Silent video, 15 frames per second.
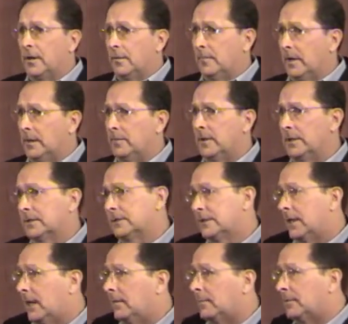Maybe it's
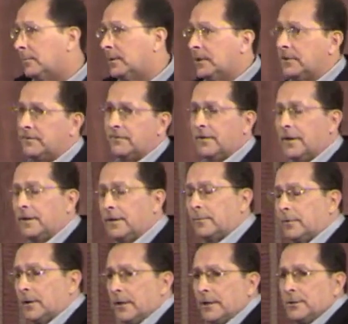time to redefine our
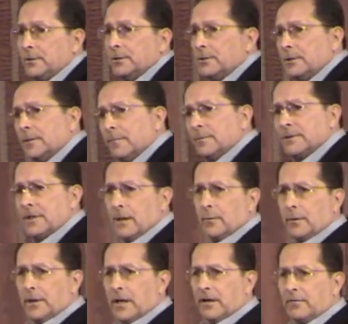relationships that
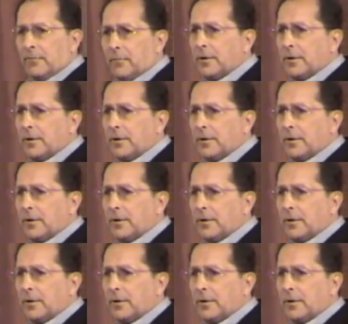we have